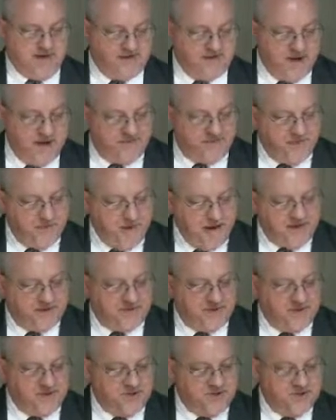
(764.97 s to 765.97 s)
But that's not the
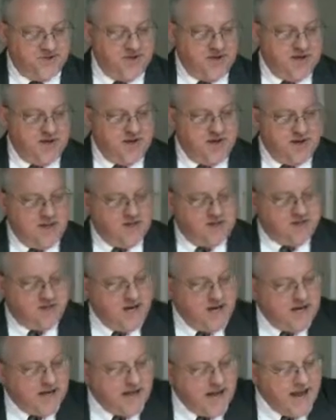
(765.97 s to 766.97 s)
message. And
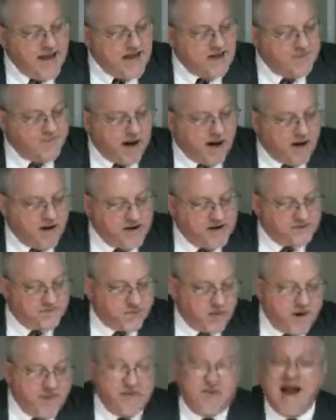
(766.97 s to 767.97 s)
she again bare his
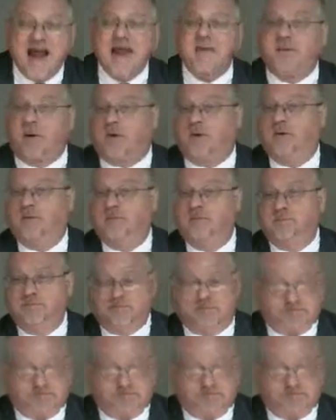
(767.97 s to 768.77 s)
brother Abel.